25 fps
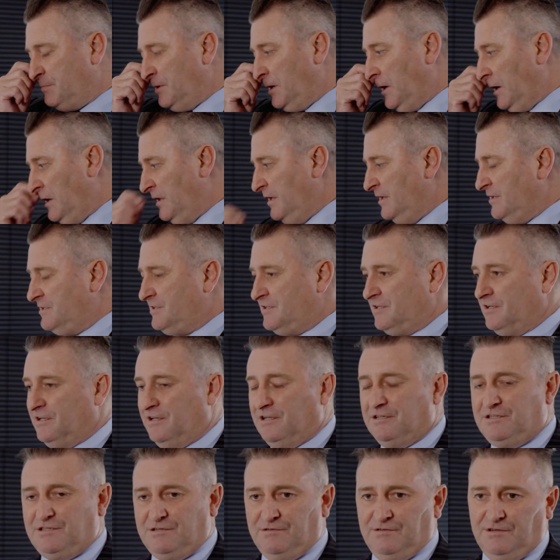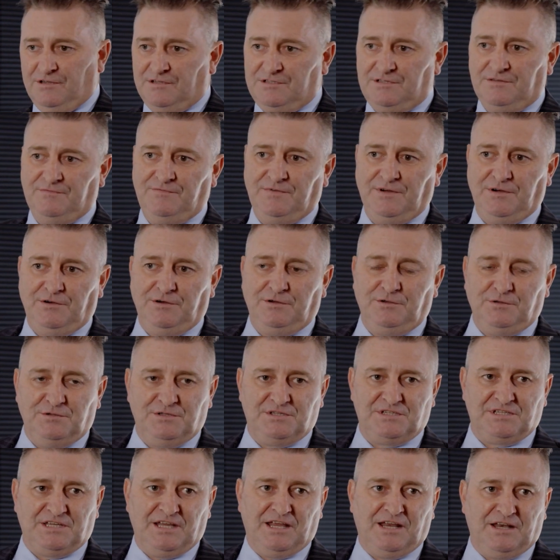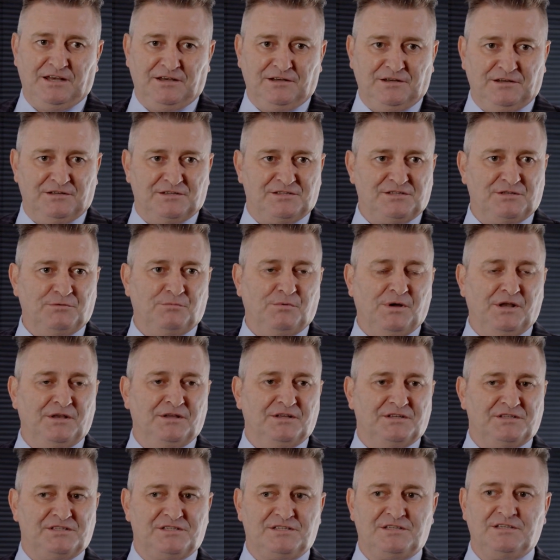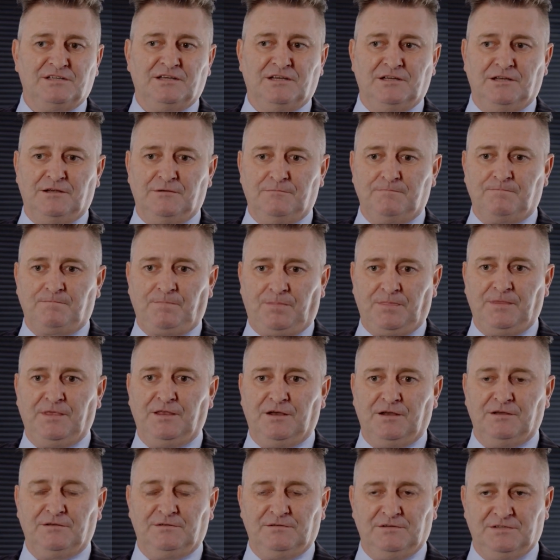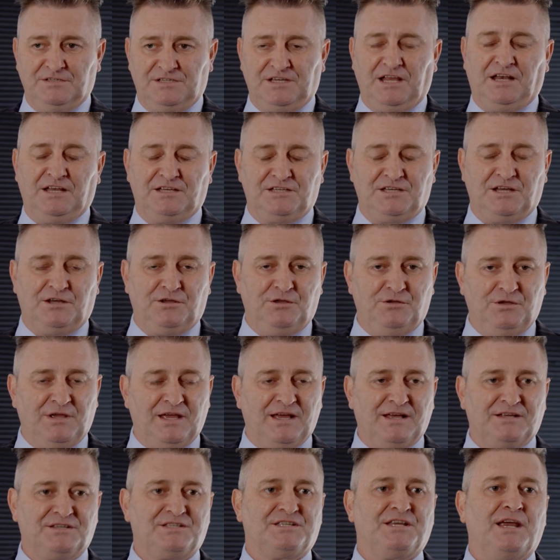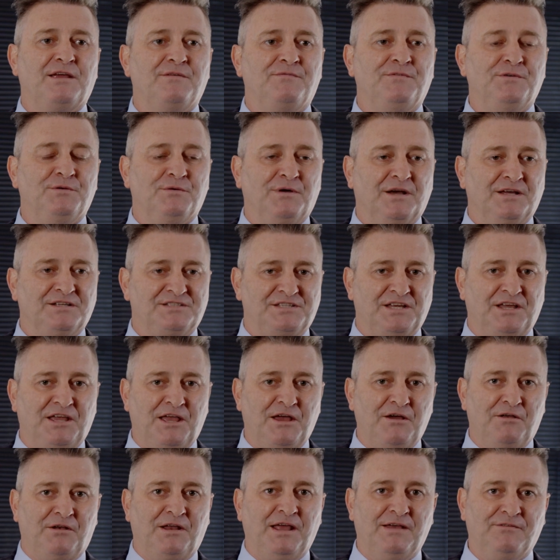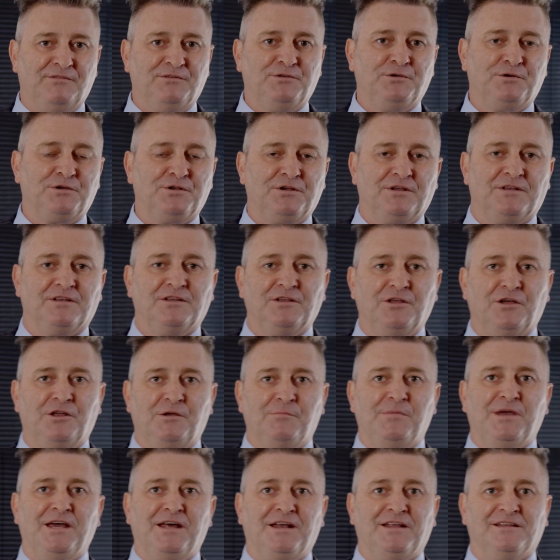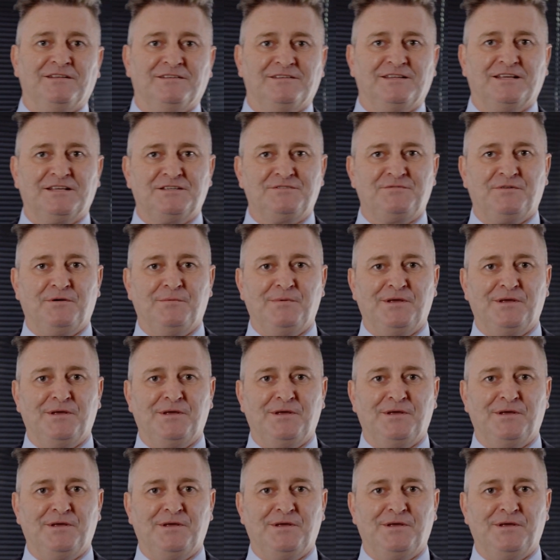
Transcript: but it's a very good standard, and it's the one that's is going to tell you how safe you are. So go and have a look at it and learn about it. Thanks very